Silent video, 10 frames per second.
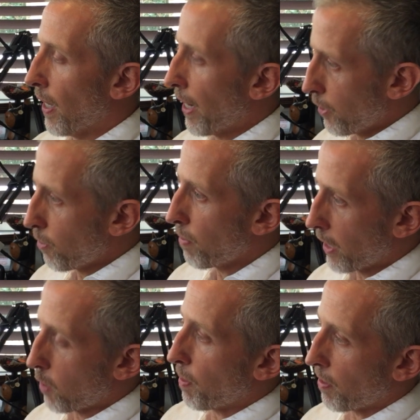and you
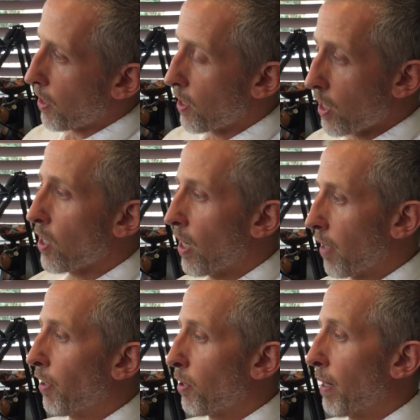experience this kind
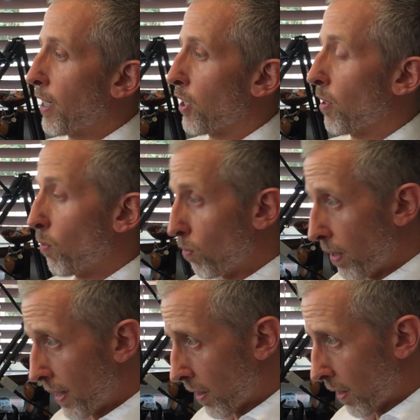of interaction
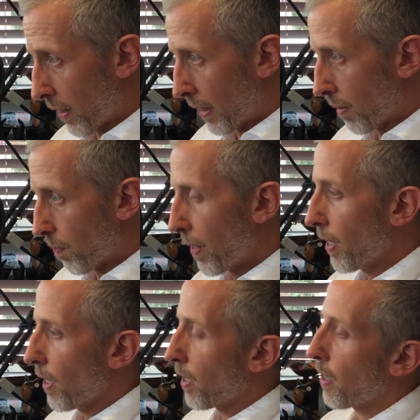regularly,
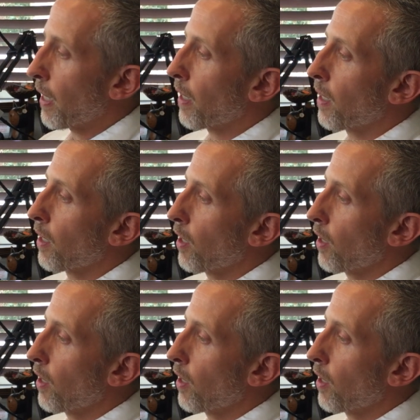then